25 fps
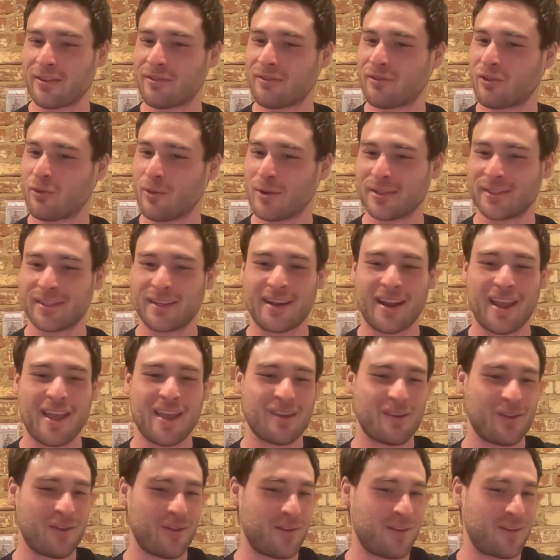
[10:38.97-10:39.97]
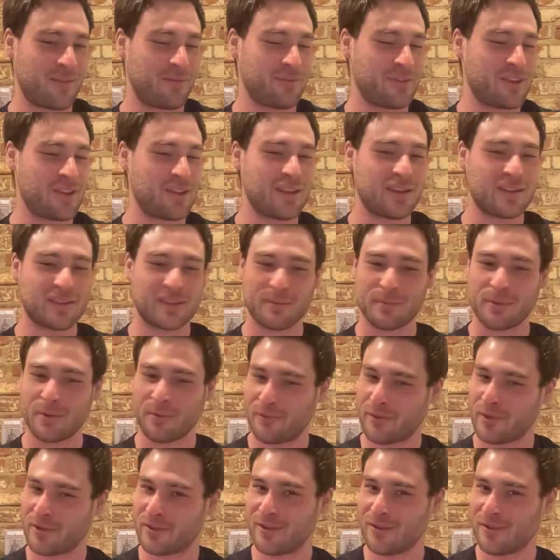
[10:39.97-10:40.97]
twisting an ankle and you need someone
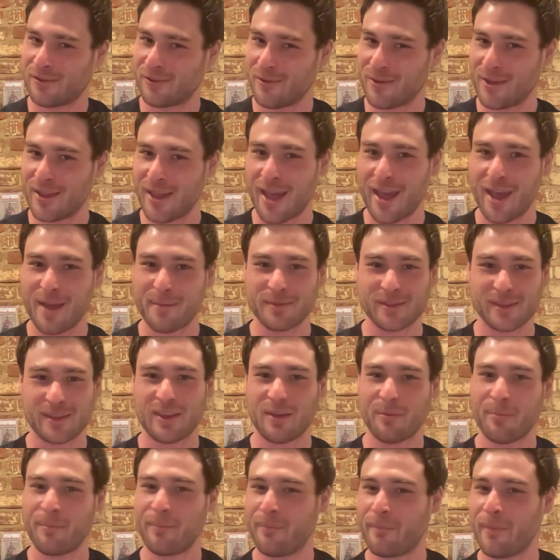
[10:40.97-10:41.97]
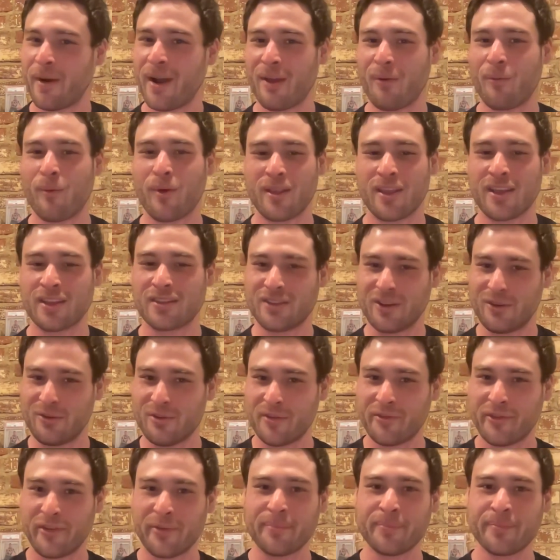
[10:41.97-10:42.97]
for 2-3 games. He might win you 2
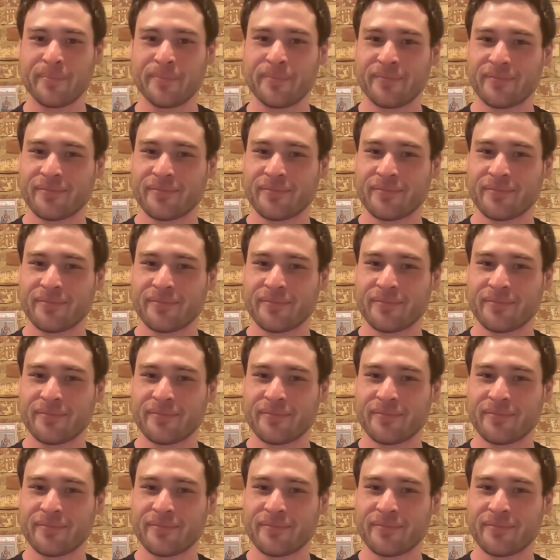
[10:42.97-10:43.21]
of them.